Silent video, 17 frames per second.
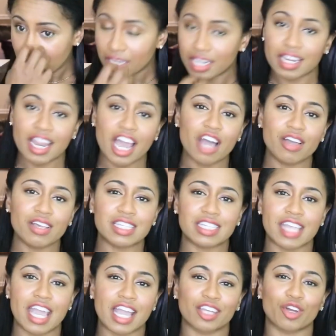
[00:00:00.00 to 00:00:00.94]
Now he's
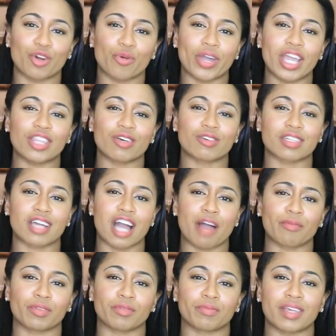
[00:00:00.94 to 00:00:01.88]
taking away those
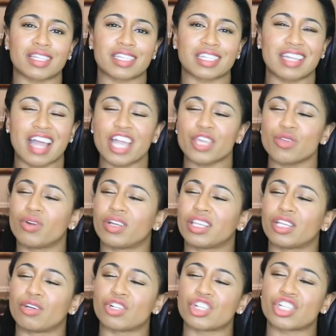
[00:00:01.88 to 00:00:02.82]
compliments. Now you're a
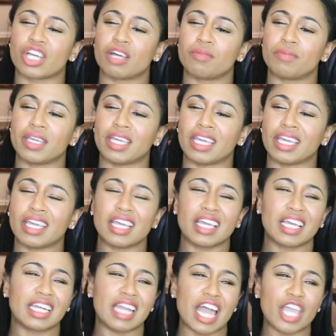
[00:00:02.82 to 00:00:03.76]
little chubby.
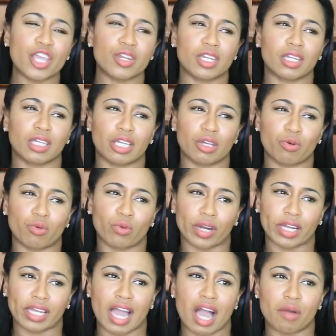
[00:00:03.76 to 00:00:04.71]
Now you need to go
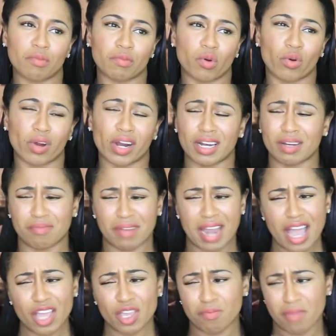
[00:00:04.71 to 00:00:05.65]
work out more.
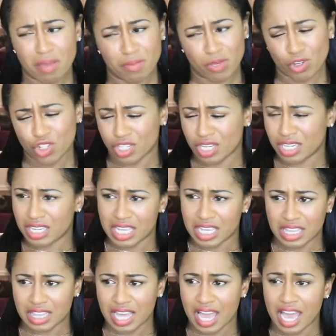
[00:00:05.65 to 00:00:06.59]
Now maybe you shouldn't
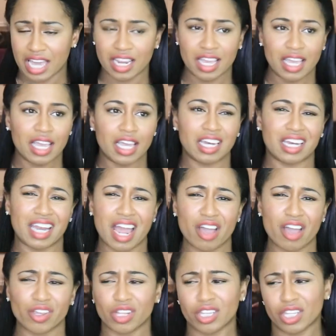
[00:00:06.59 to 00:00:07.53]
eat that.
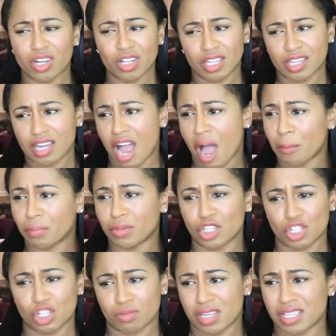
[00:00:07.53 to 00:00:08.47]
Now your little
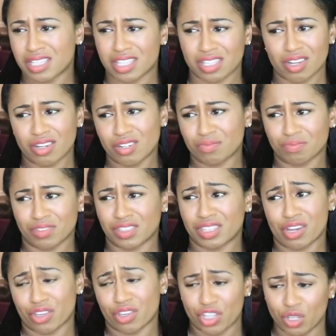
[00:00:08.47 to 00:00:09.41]
accomplishments,
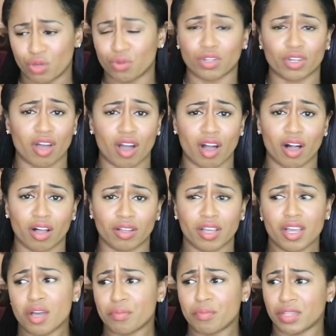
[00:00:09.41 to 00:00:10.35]
they're cute and all,
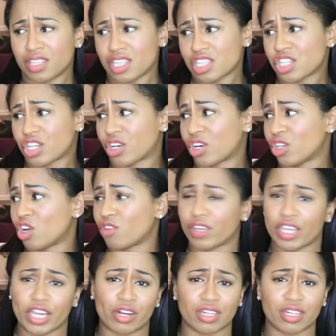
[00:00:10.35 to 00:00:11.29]
but this girl over
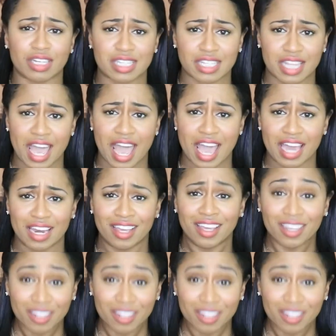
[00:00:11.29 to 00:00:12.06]
here does that.